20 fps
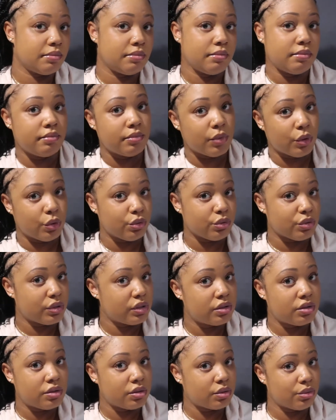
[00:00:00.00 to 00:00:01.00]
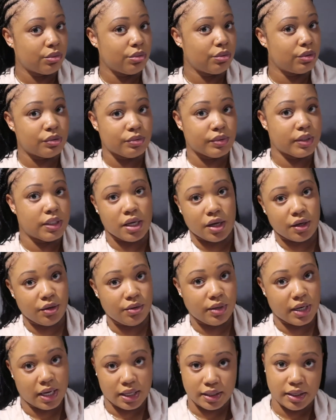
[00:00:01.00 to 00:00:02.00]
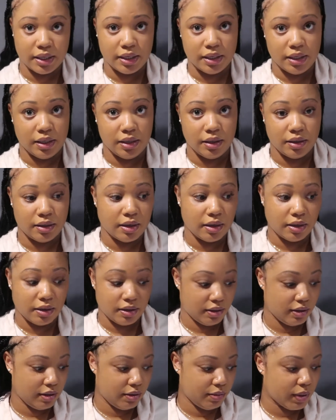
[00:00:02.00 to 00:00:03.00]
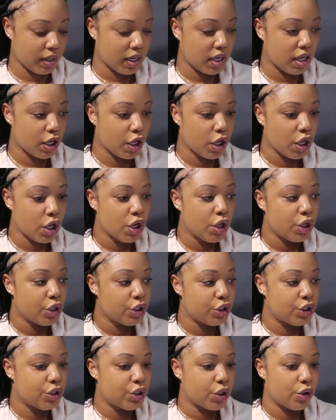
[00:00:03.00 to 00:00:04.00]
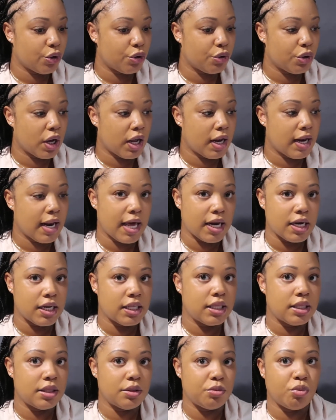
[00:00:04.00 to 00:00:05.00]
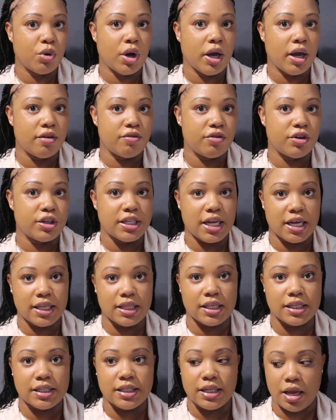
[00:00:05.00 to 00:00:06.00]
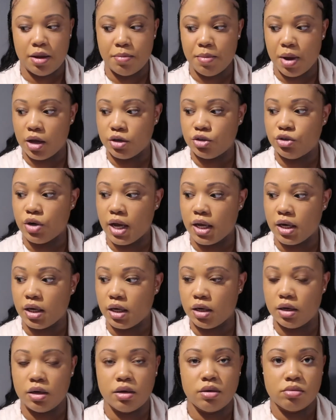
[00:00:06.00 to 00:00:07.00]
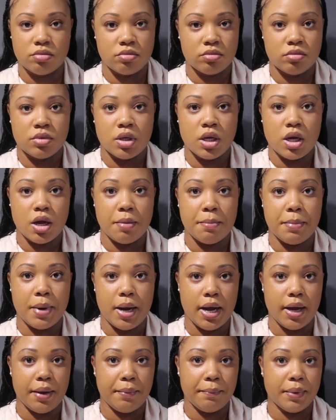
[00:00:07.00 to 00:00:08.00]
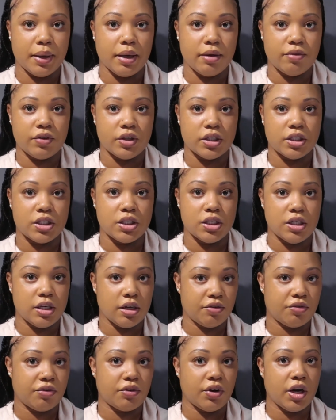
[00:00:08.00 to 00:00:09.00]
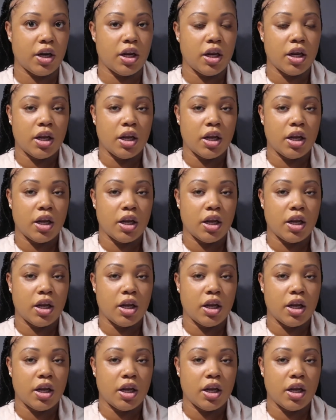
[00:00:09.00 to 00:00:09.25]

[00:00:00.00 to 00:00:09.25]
most schools will tell you that they need anyway. So a lot of whatever is like the same, I'll try to combine, but if it's different,